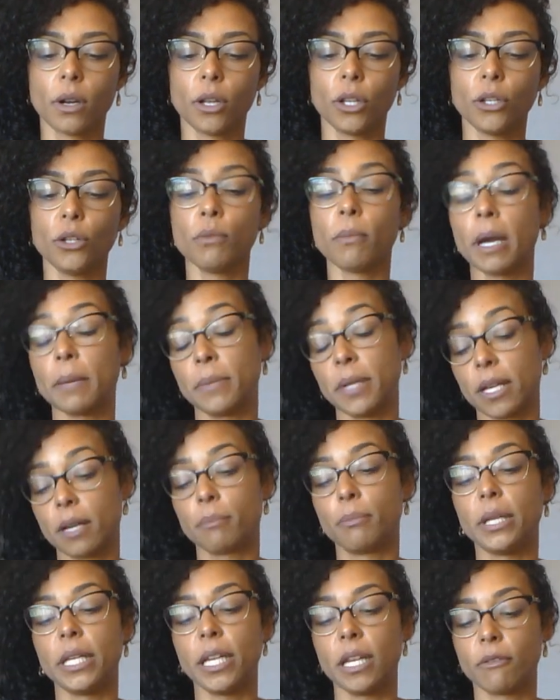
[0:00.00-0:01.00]
you might be
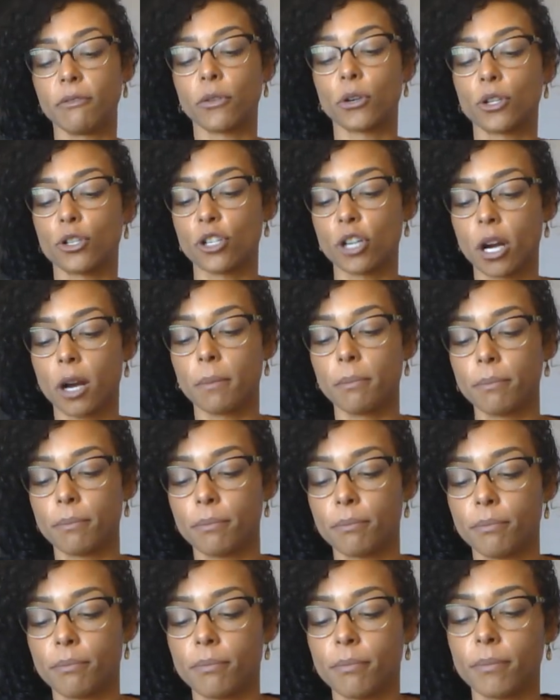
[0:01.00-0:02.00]
competing for a job.
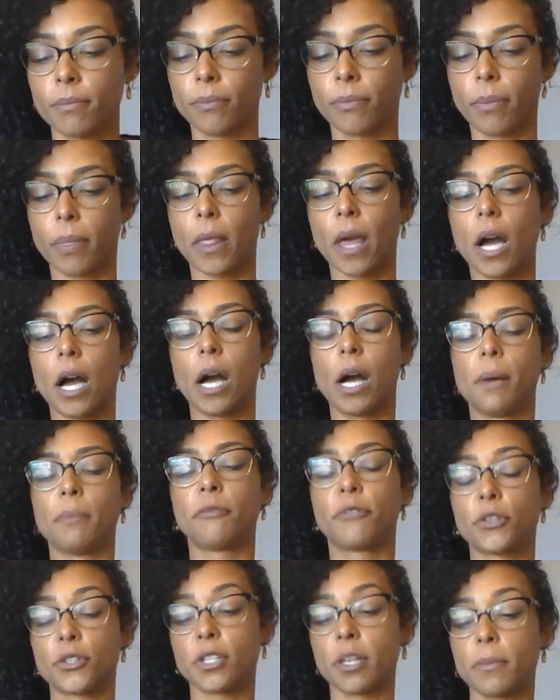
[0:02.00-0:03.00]

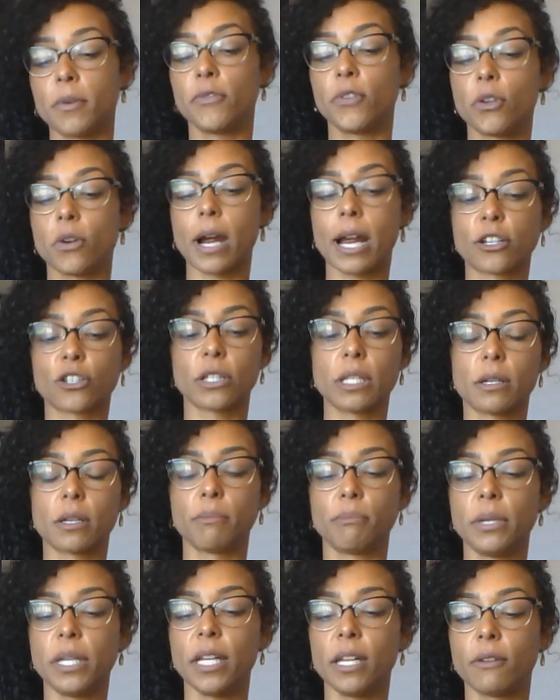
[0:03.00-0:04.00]
For some of you, you're actually
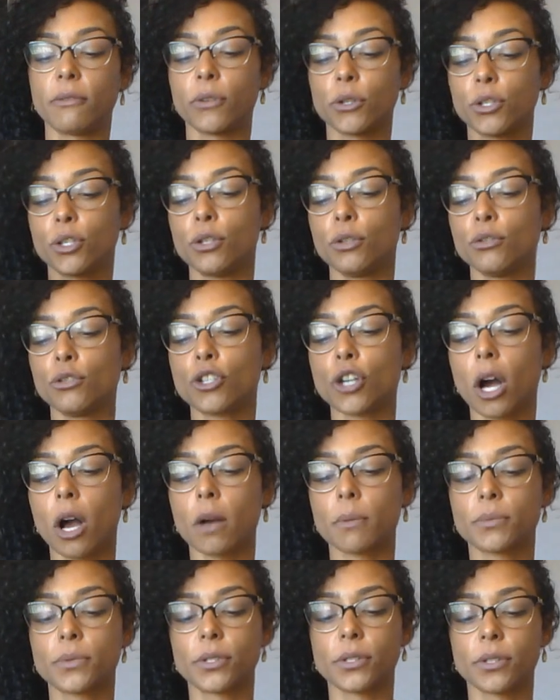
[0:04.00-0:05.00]
competing for 2
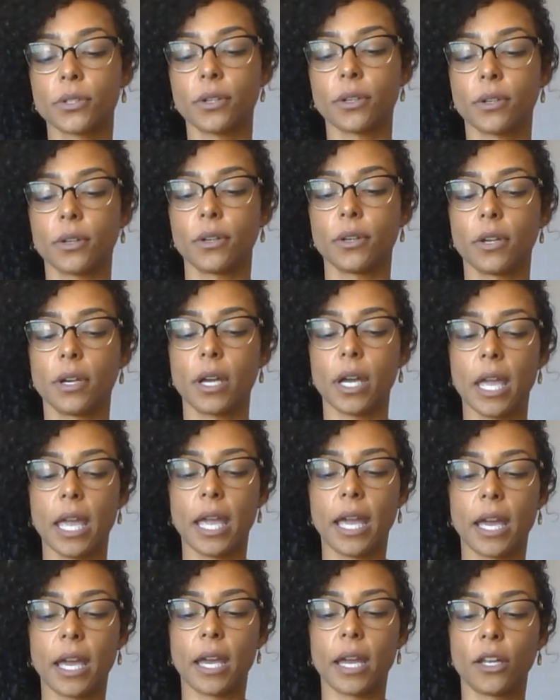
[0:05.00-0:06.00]
jobs.
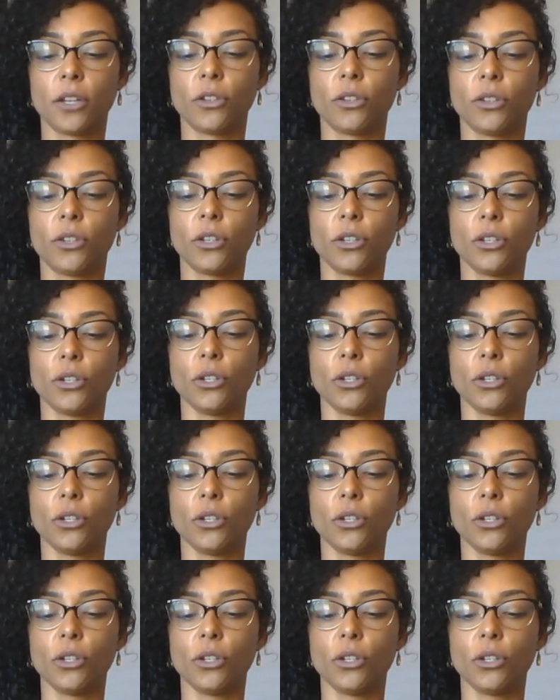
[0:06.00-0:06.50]
And